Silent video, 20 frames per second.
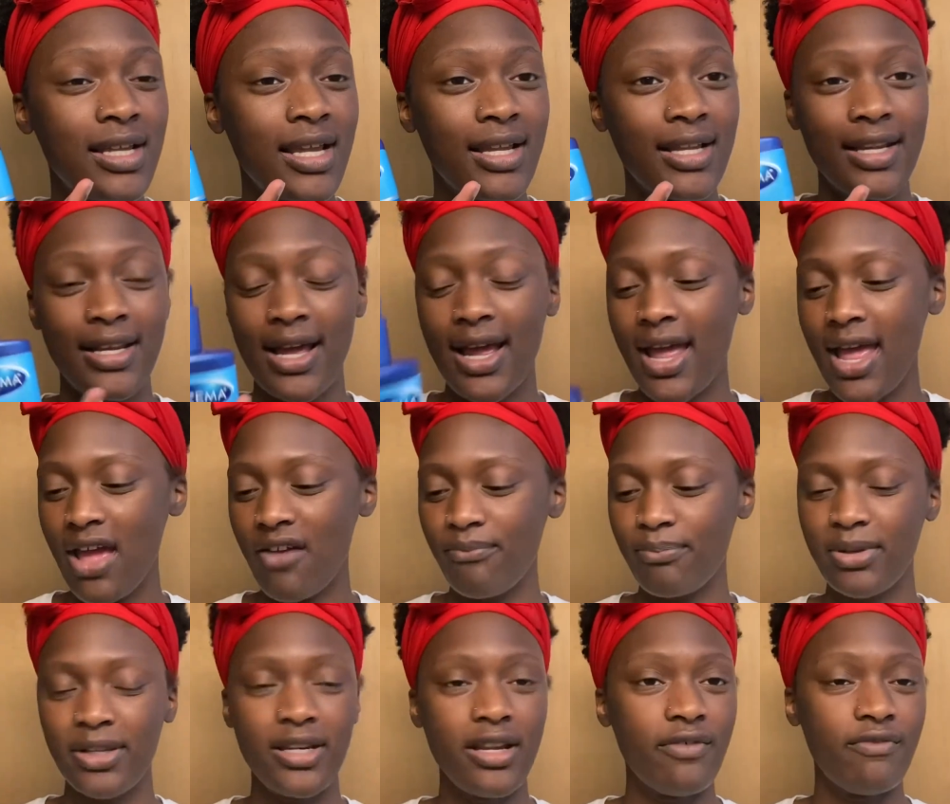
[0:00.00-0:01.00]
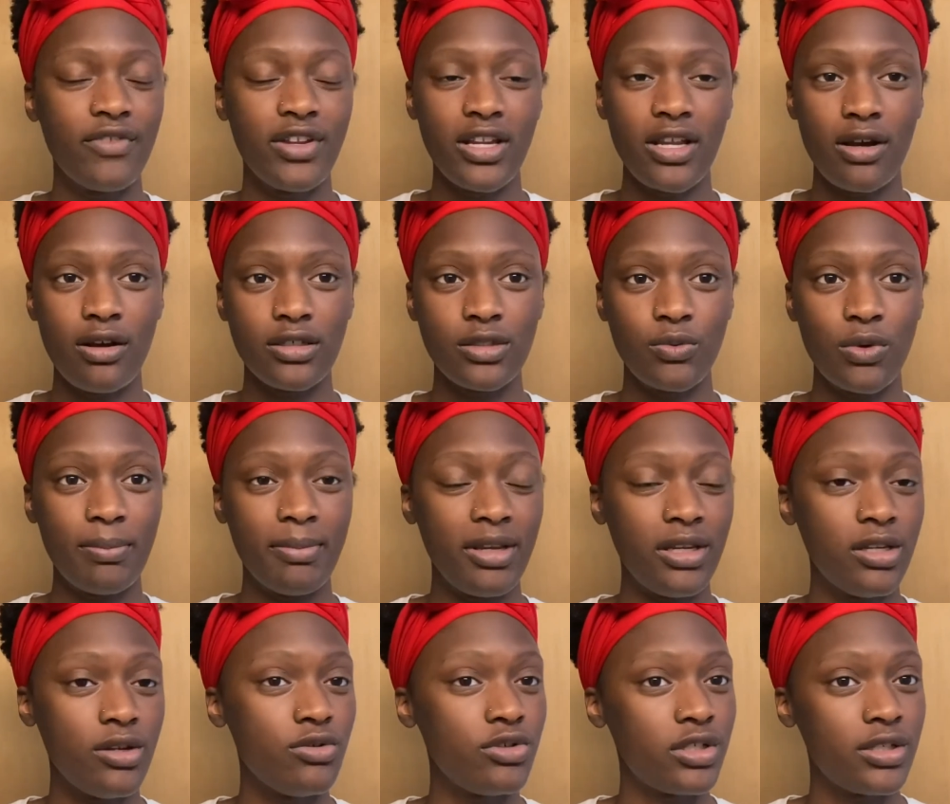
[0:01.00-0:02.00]
and I have plenty of videos with me
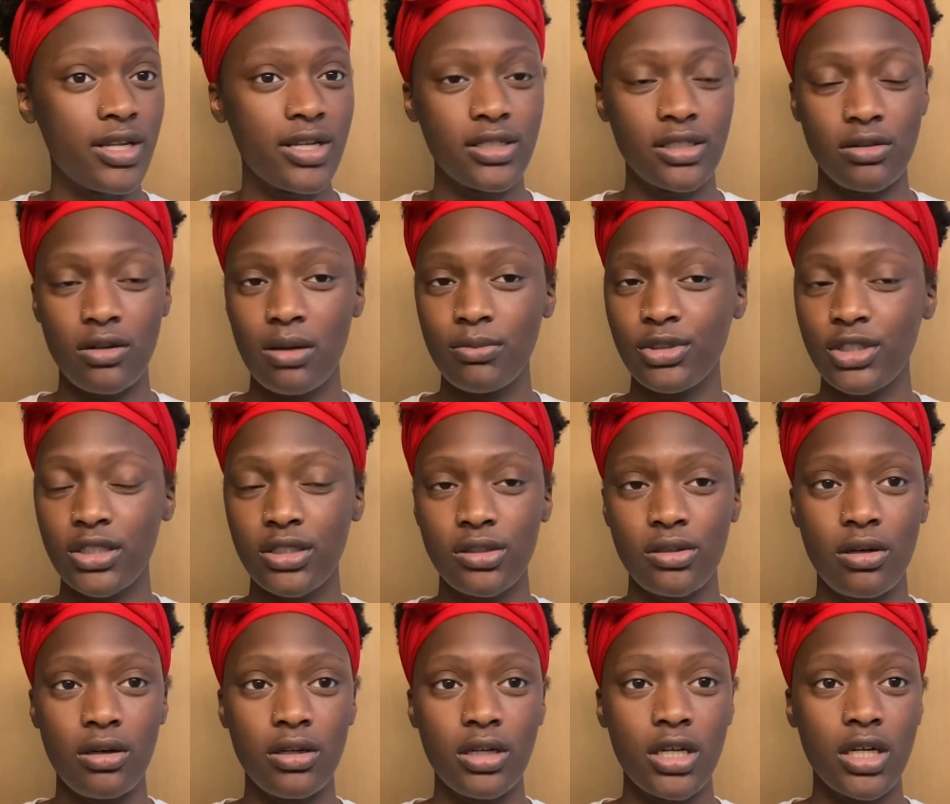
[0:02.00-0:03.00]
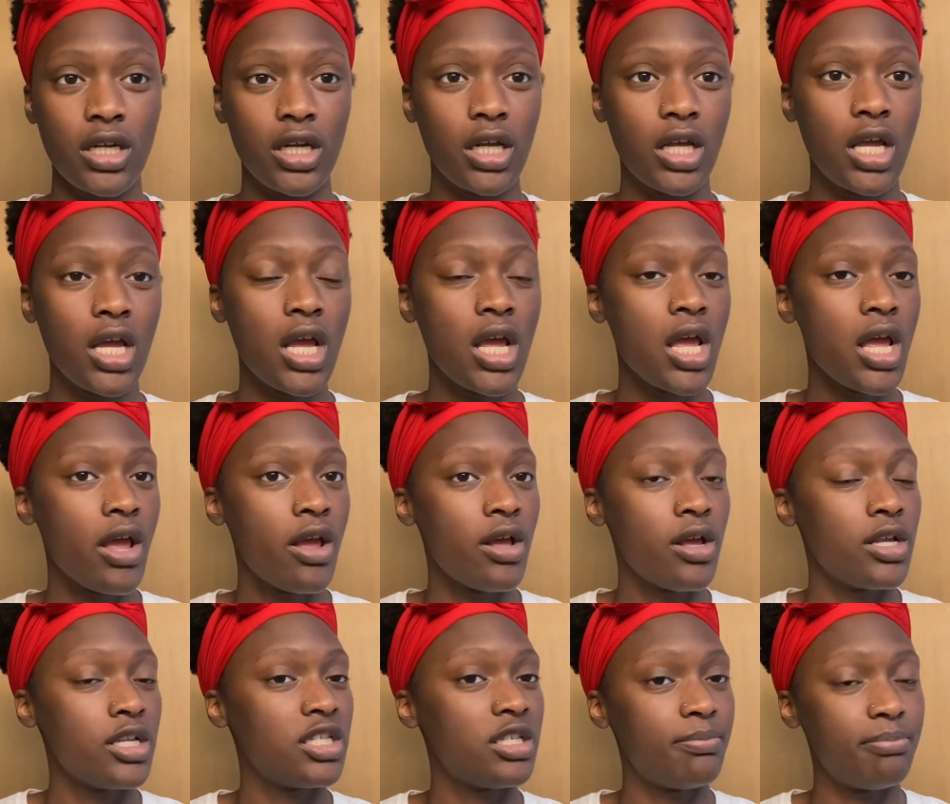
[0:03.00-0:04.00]
using this, so I'm just gonna
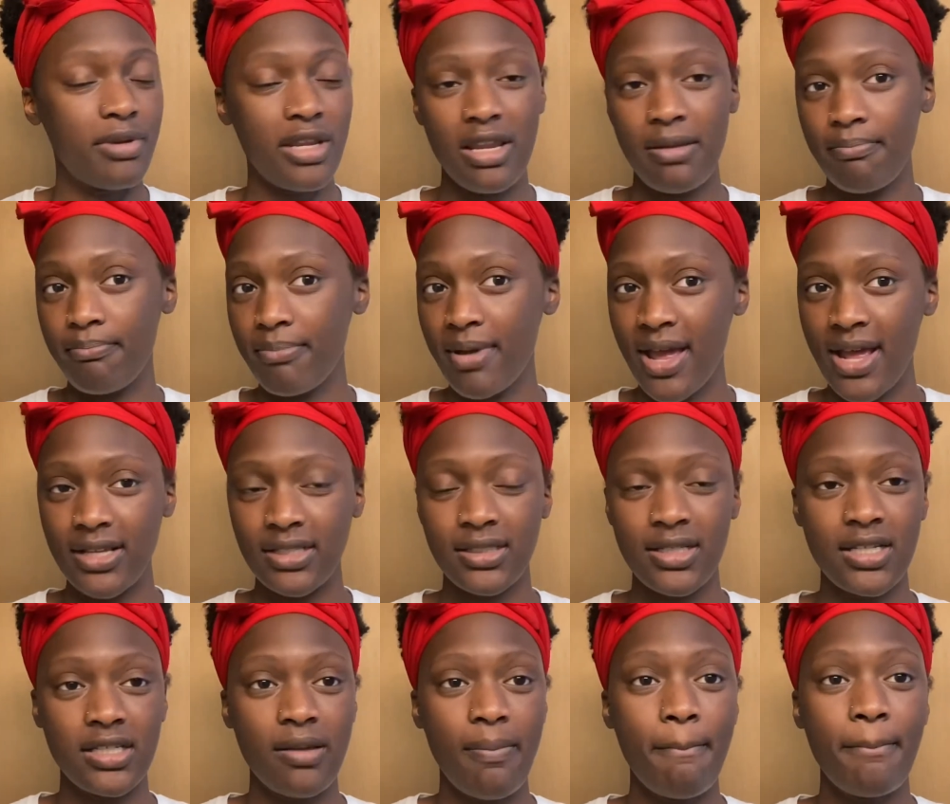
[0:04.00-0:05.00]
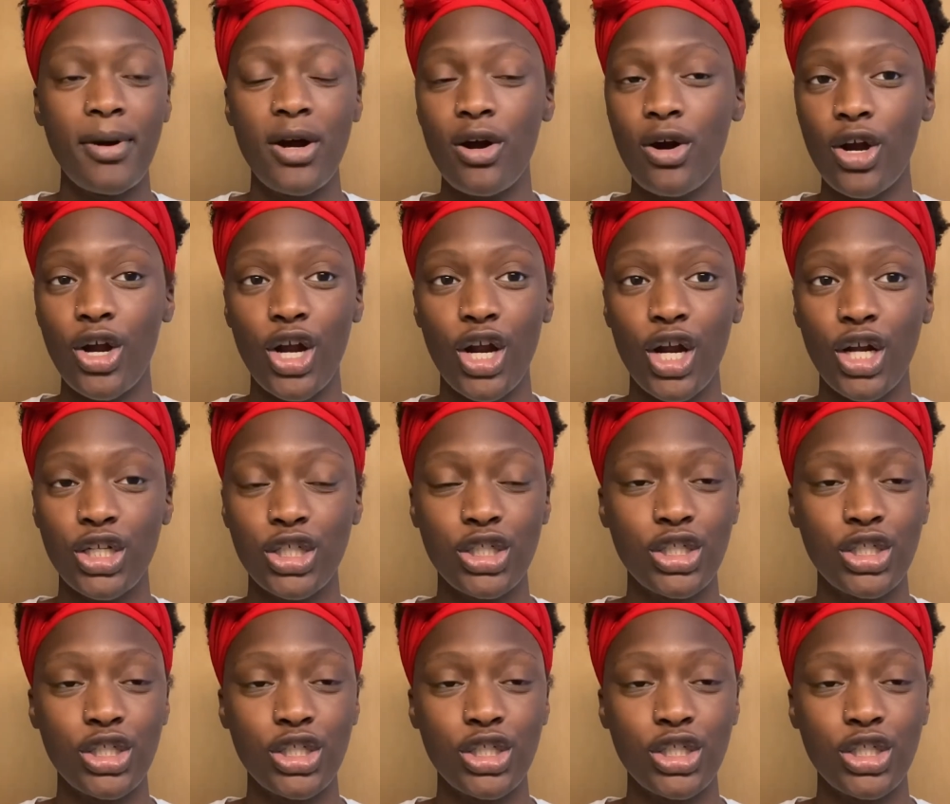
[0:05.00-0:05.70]
speed past this part.